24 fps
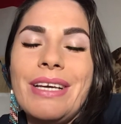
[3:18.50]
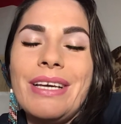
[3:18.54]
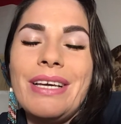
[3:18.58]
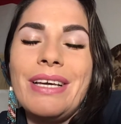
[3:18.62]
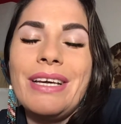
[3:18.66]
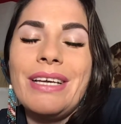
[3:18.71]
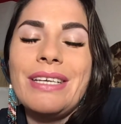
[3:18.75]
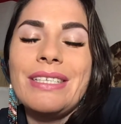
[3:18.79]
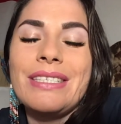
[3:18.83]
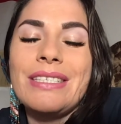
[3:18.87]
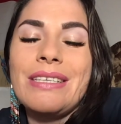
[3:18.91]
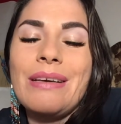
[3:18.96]

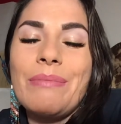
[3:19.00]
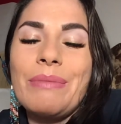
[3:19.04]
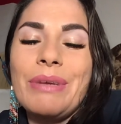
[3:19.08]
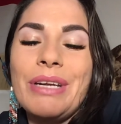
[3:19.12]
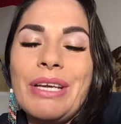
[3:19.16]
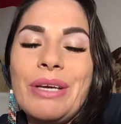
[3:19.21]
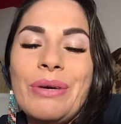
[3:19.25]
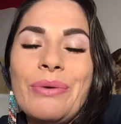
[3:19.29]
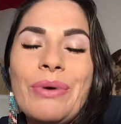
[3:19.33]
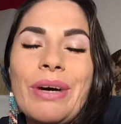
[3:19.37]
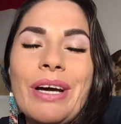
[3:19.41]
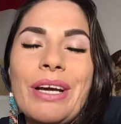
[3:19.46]
Somebody
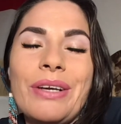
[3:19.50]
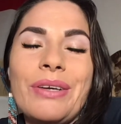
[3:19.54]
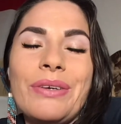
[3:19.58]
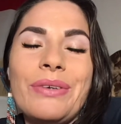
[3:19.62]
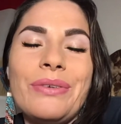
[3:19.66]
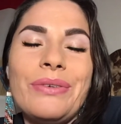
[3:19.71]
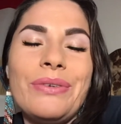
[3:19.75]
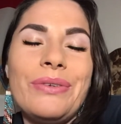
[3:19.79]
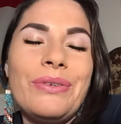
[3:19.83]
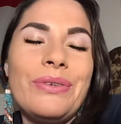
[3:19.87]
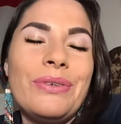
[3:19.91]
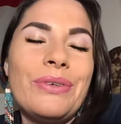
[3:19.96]
who I
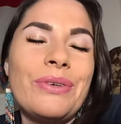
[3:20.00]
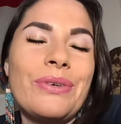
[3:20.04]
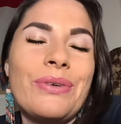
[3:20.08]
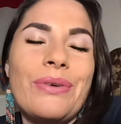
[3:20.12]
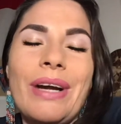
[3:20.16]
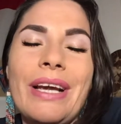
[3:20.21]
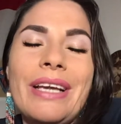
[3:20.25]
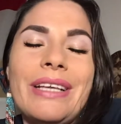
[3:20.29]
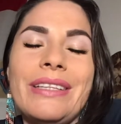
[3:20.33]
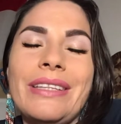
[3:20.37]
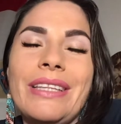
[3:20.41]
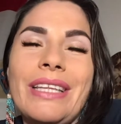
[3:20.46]

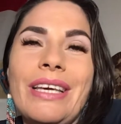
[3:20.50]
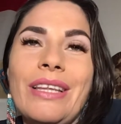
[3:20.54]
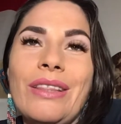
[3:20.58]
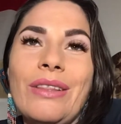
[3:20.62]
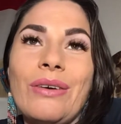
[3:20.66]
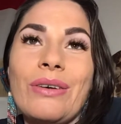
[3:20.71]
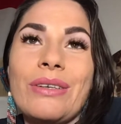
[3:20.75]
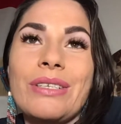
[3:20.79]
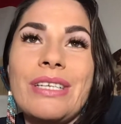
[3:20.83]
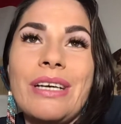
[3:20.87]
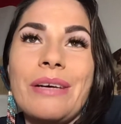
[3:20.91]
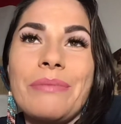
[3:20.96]
greatly
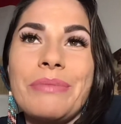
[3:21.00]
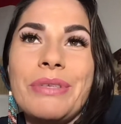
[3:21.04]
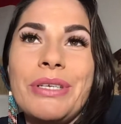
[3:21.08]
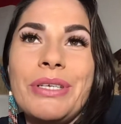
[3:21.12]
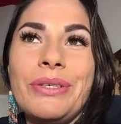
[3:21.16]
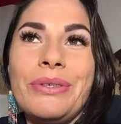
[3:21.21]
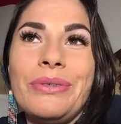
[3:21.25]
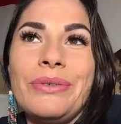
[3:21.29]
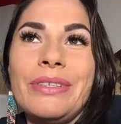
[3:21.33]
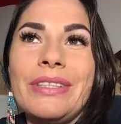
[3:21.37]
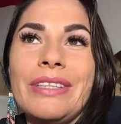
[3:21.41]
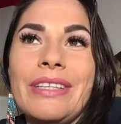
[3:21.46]
looked up
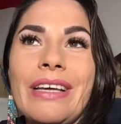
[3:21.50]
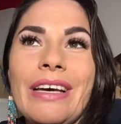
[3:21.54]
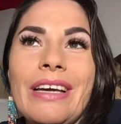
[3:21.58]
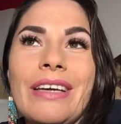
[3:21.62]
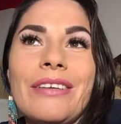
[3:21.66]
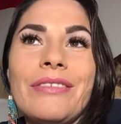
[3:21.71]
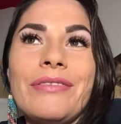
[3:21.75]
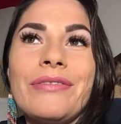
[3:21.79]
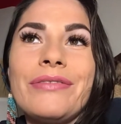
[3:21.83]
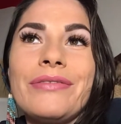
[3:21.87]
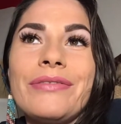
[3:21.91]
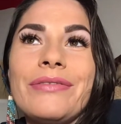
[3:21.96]
to in
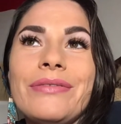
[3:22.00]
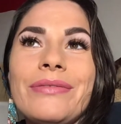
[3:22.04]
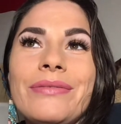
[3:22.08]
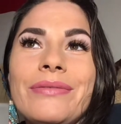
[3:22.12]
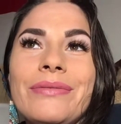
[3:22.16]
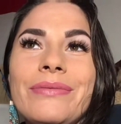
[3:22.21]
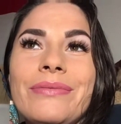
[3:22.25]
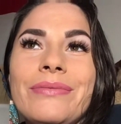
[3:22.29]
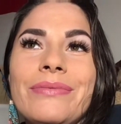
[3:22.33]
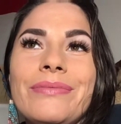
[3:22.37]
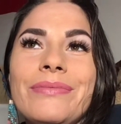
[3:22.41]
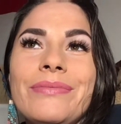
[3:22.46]
life
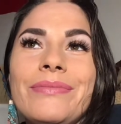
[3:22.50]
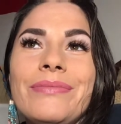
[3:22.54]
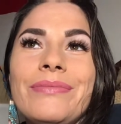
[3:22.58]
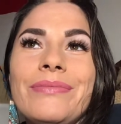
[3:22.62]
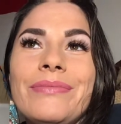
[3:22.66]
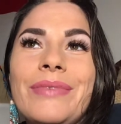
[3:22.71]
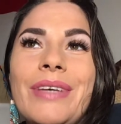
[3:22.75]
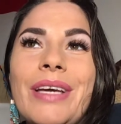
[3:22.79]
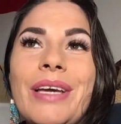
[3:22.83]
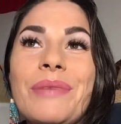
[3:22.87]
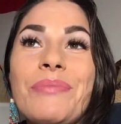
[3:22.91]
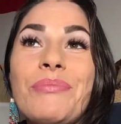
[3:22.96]

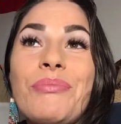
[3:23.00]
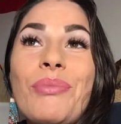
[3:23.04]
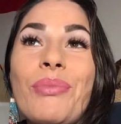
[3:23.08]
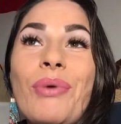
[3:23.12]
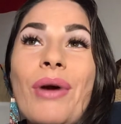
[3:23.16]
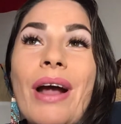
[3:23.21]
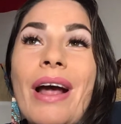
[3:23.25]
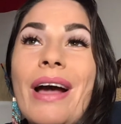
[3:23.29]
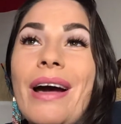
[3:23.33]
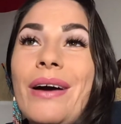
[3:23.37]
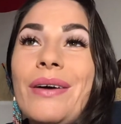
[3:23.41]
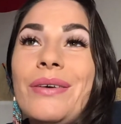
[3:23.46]
and
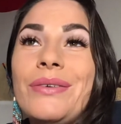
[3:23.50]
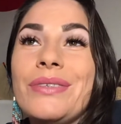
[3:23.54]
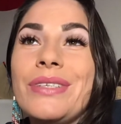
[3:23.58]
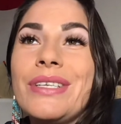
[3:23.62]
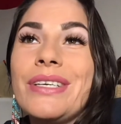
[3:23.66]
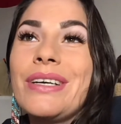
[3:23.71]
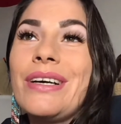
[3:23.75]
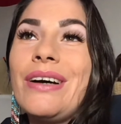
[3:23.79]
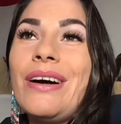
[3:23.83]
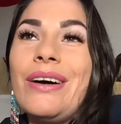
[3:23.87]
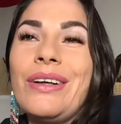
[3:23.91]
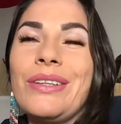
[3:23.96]
proud to
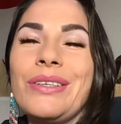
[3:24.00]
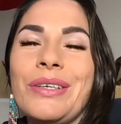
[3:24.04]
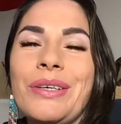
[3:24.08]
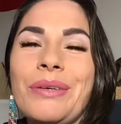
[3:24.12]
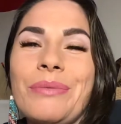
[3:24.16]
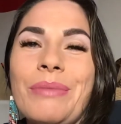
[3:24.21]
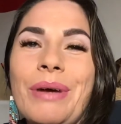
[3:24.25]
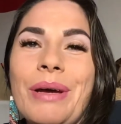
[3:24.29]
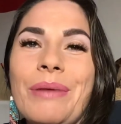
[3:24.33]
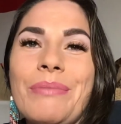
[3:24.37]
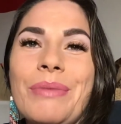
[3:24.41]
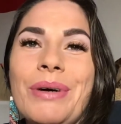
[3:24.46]
call her
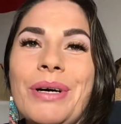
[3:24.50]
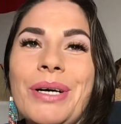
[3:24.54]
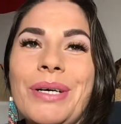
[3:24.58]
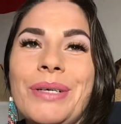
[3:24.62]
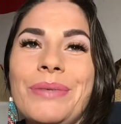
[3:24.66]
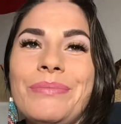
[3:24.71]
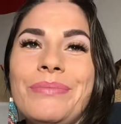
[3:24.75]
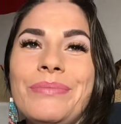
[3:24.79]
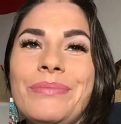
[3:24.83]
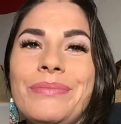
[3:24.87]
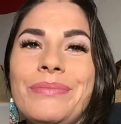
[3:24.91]
my mom.